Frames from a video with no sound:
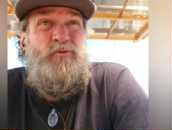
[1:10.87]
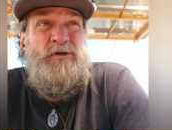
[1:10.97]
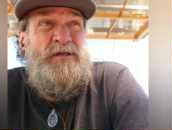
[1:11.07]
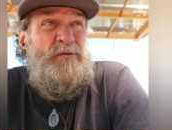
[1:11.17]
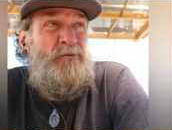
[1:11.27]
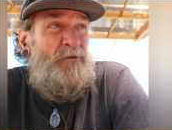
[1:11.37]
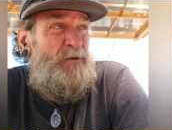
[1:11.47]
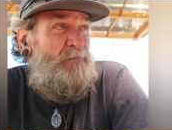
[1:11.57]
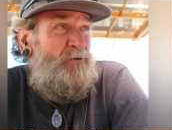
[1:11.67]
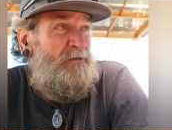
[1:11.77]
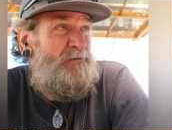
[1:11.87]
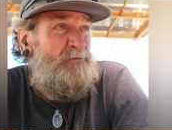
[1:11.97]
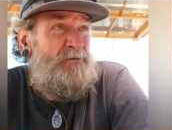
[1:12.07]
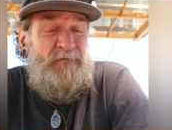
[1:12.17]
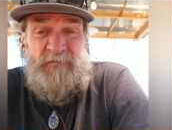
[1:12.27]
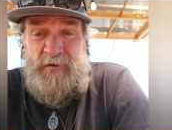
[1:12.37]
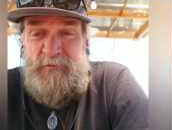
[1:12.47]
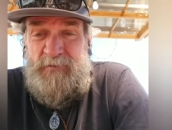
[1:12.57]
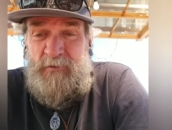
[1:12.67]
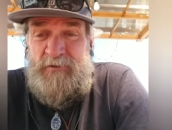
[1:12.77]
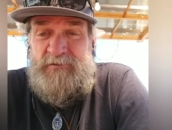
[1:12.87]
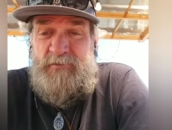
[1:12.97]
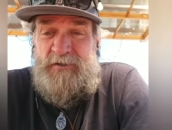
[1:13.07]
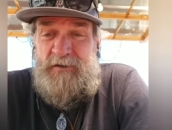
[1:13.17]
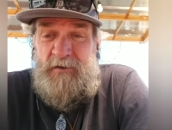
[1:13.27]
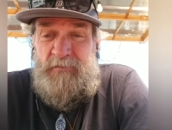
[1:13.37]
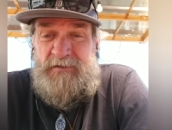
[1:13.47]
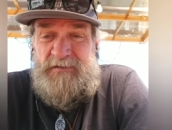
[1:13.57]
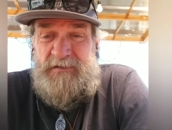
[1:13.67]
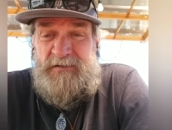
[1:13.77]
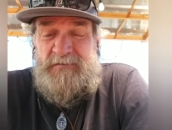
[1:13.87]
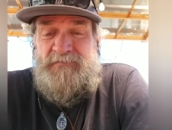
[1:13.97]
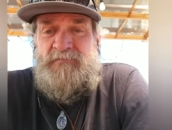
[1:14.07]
I really want to be putting some stuff up about what's going on, but uh,